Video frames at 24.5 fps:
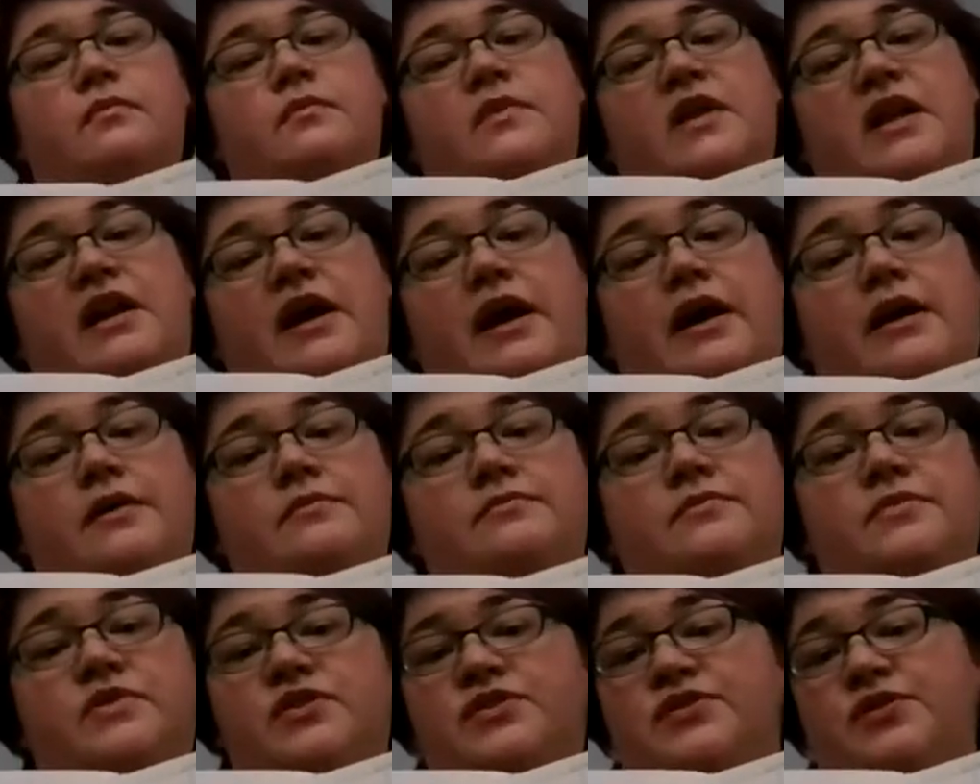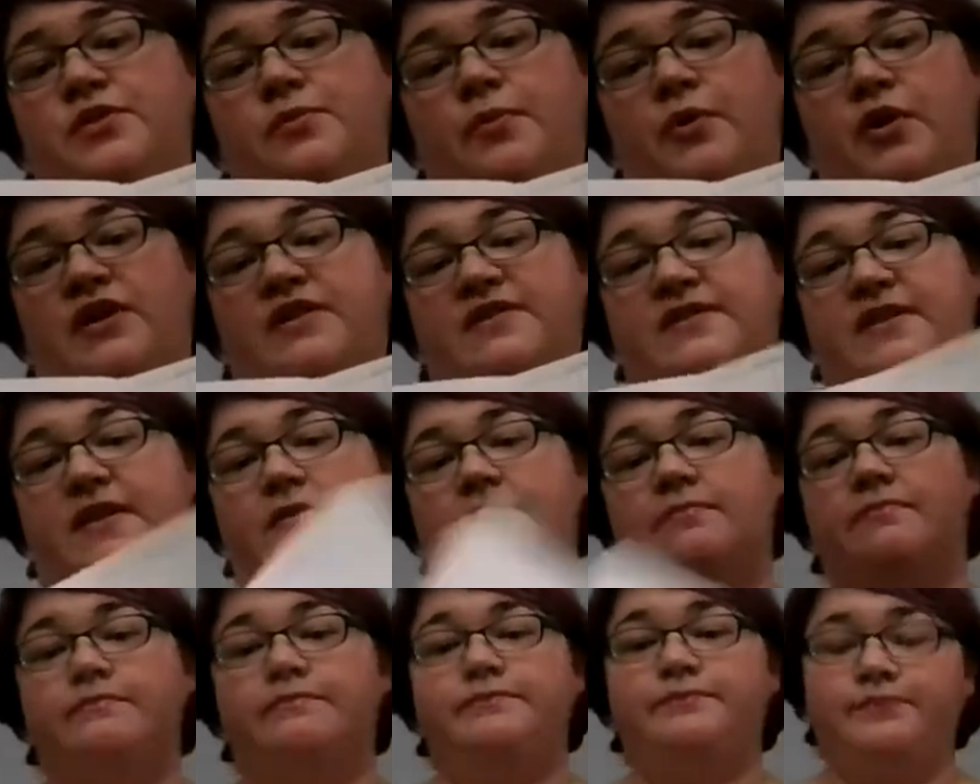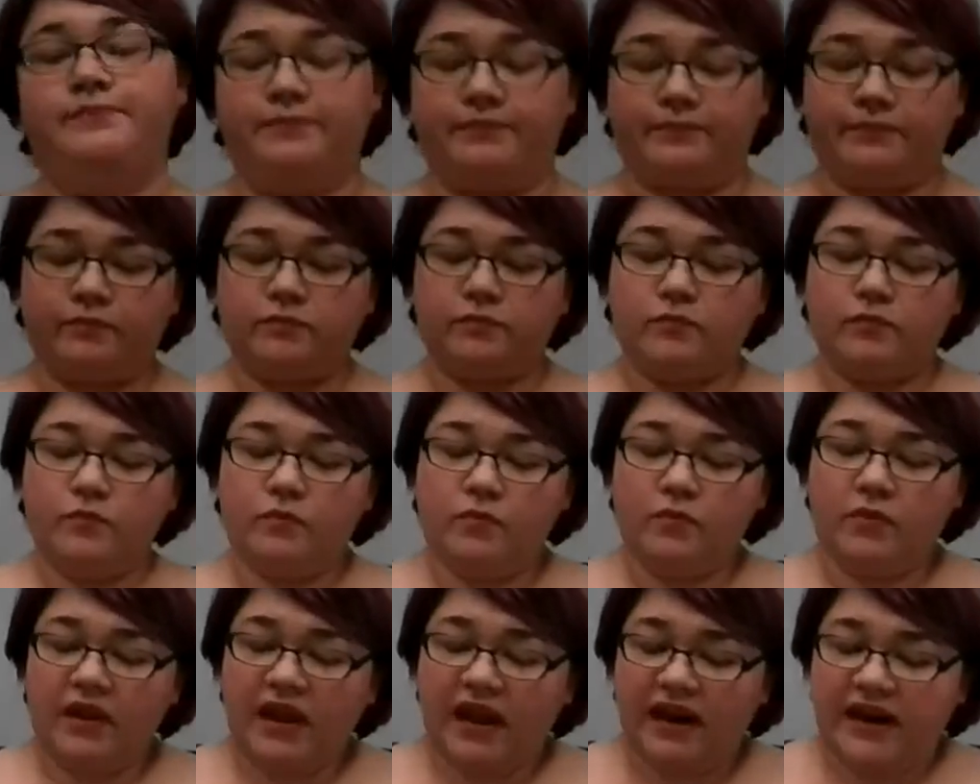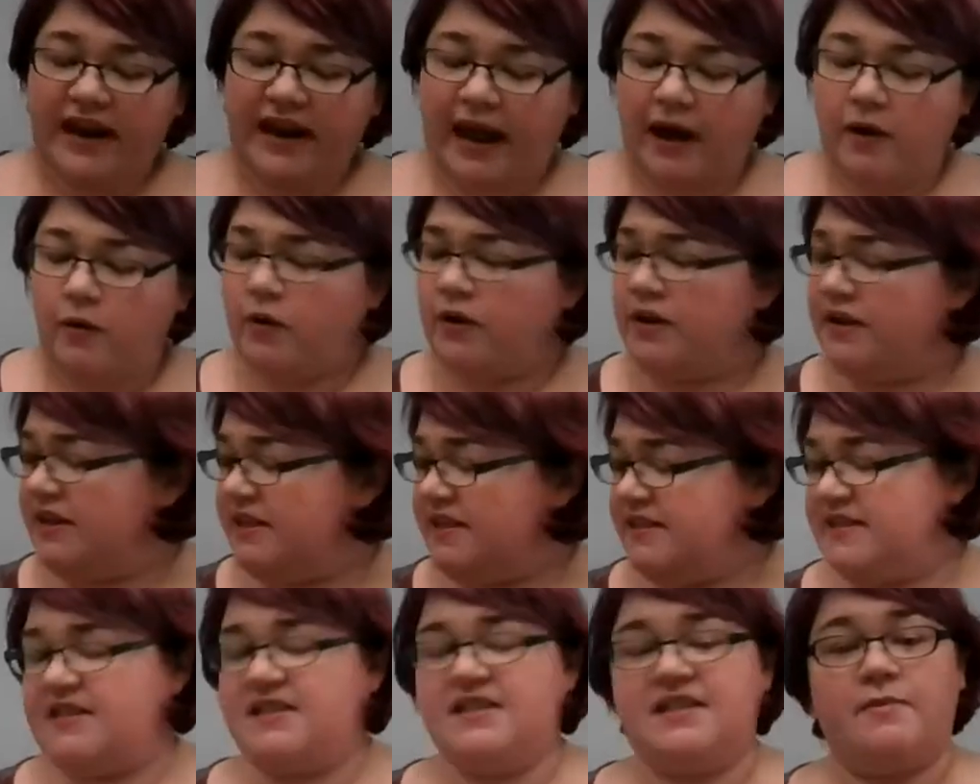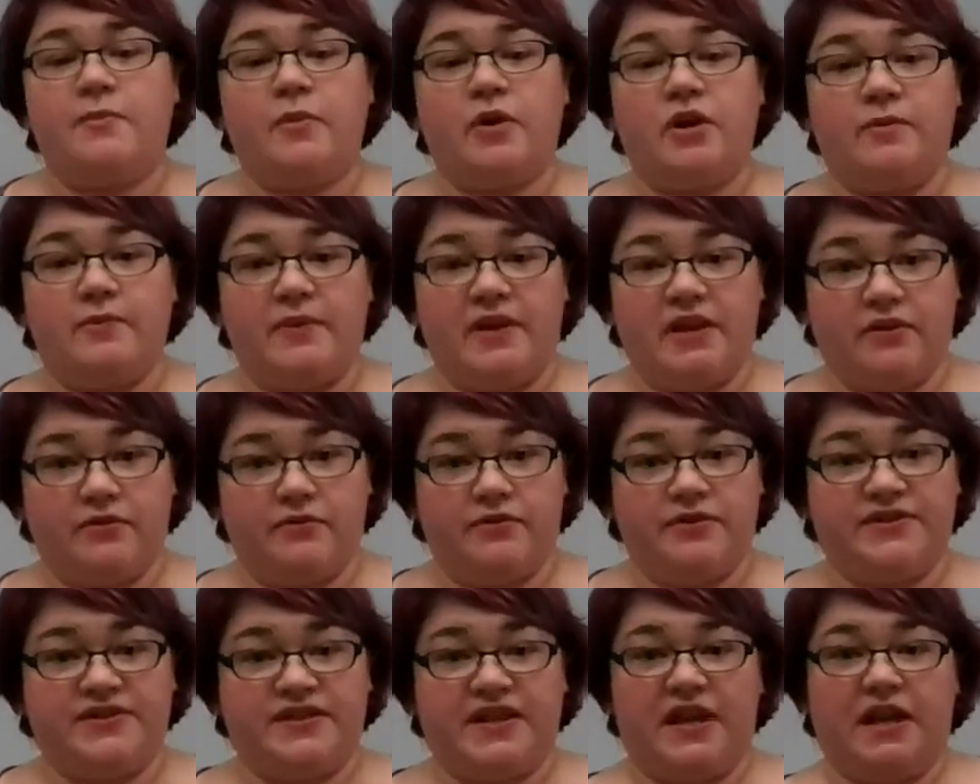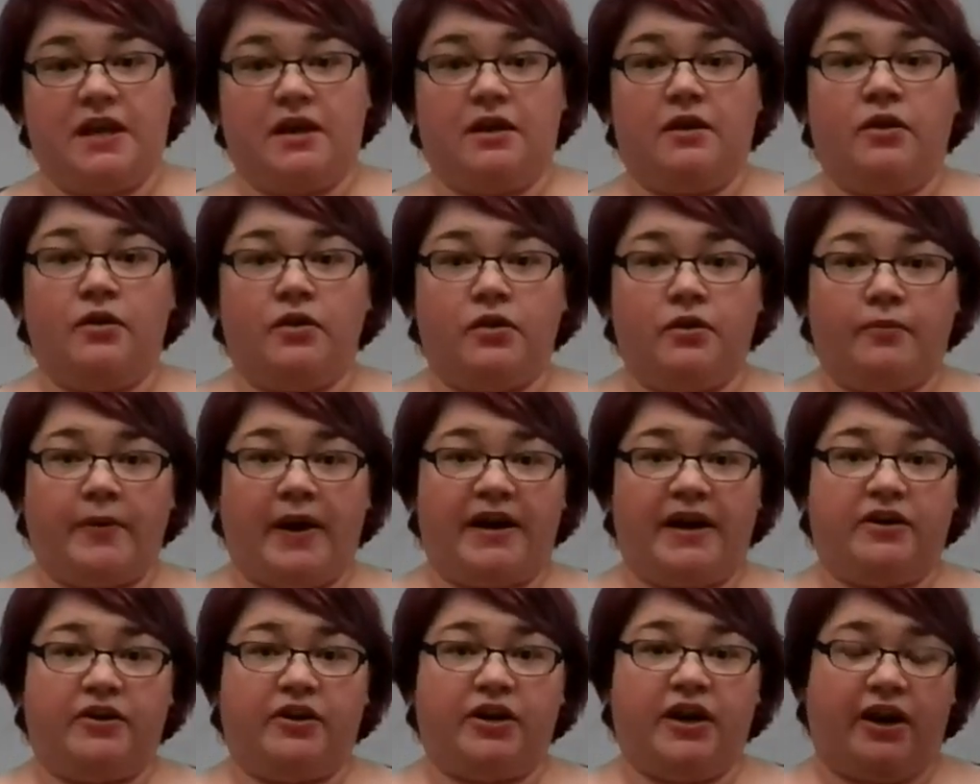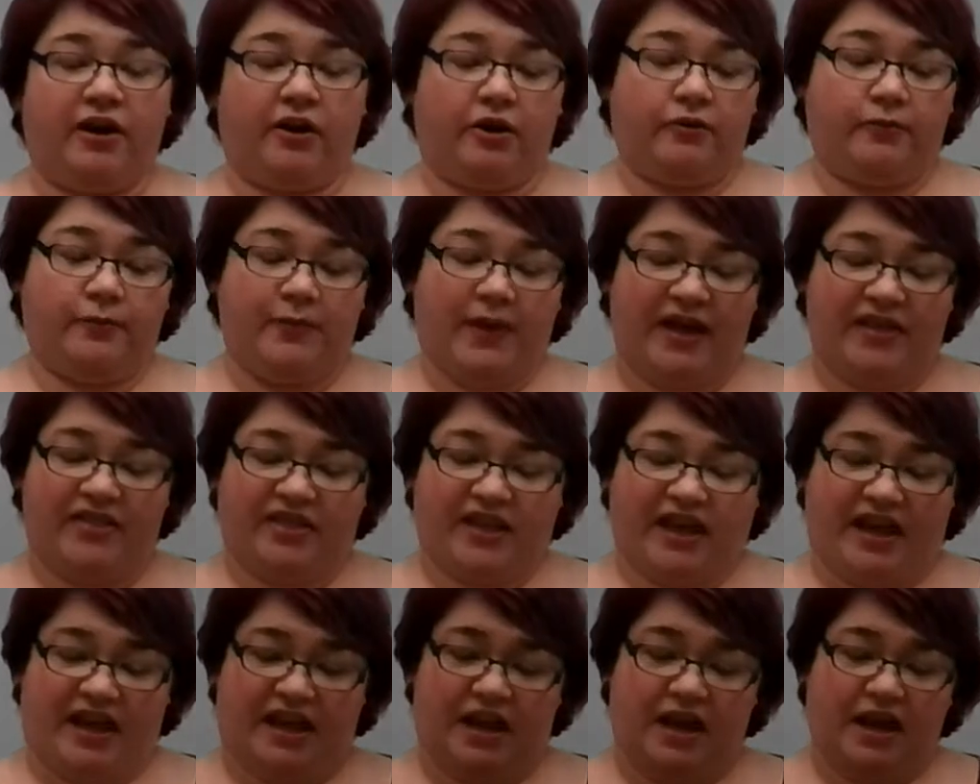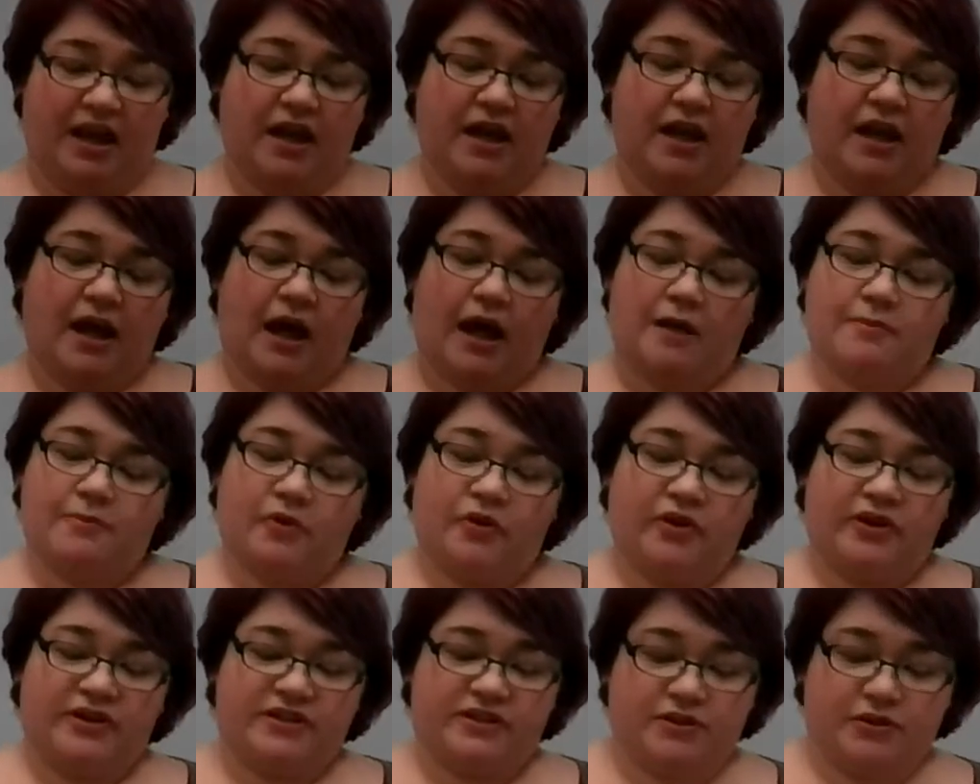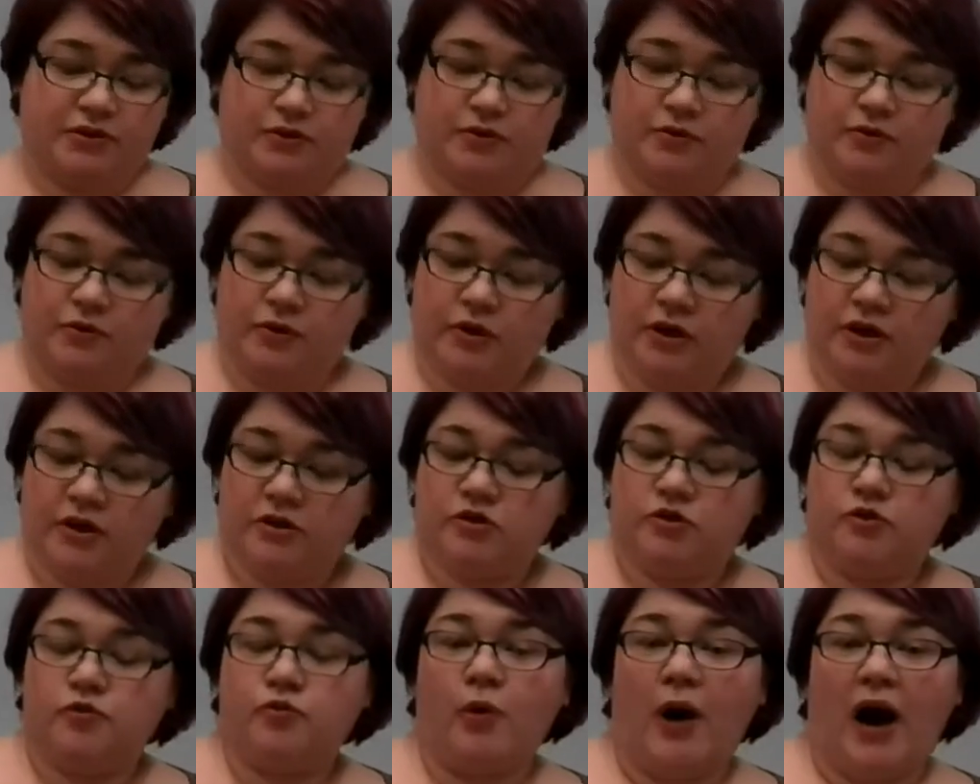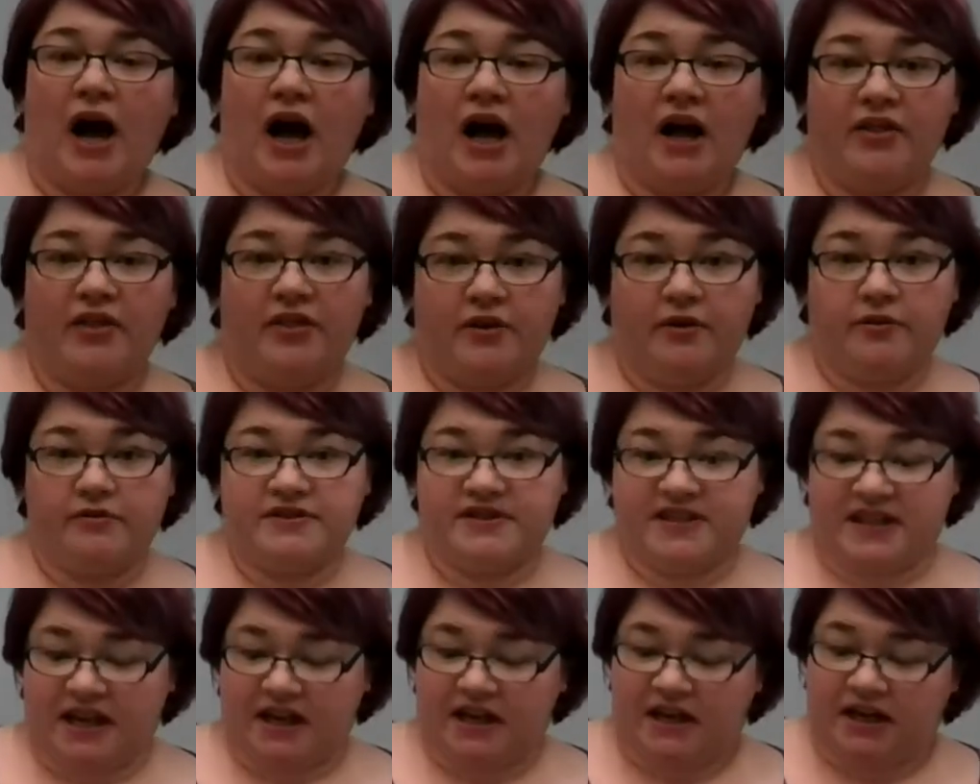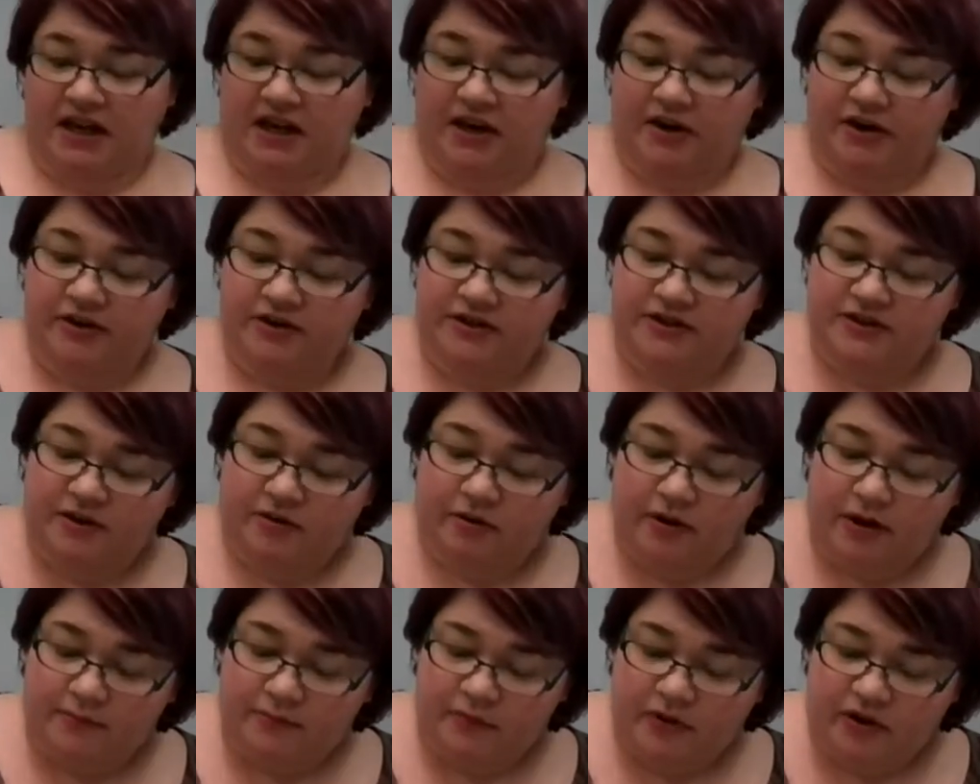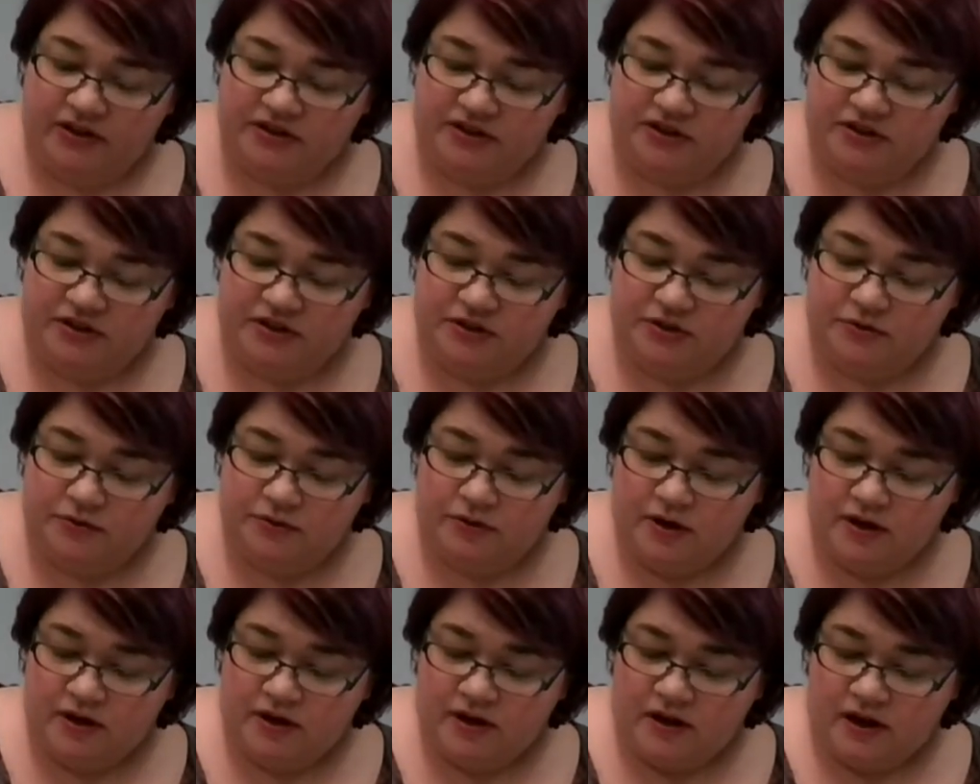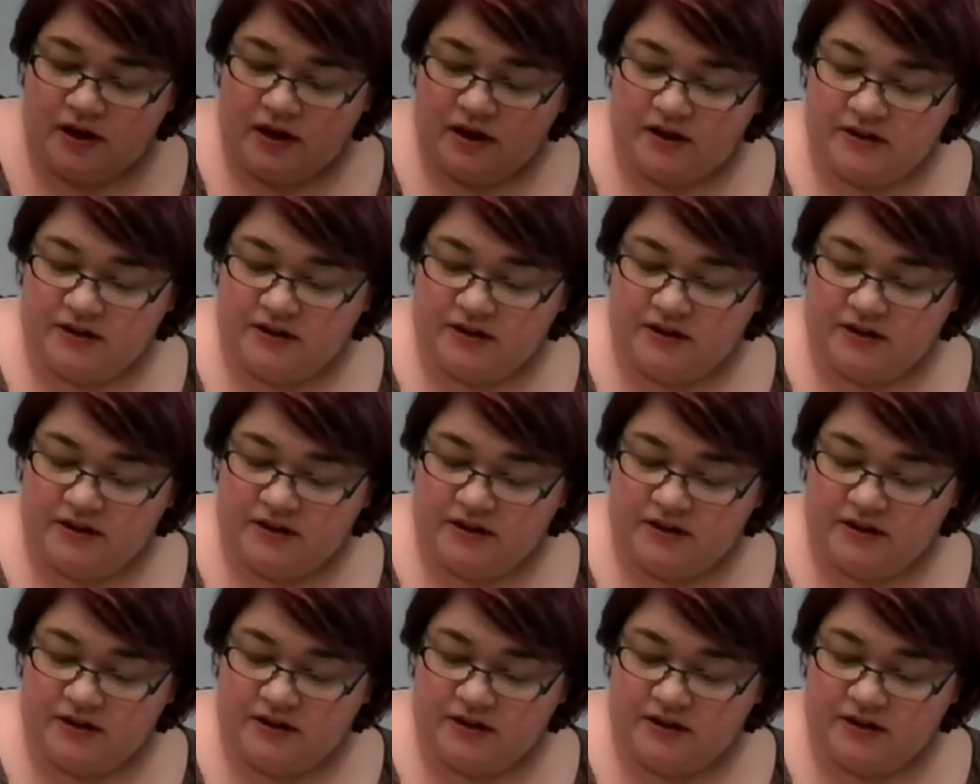Ta-da, super easy. Now, since I'm going to be using the Ryder Carroll method, I'm going to draw those in here. So I'm going to do a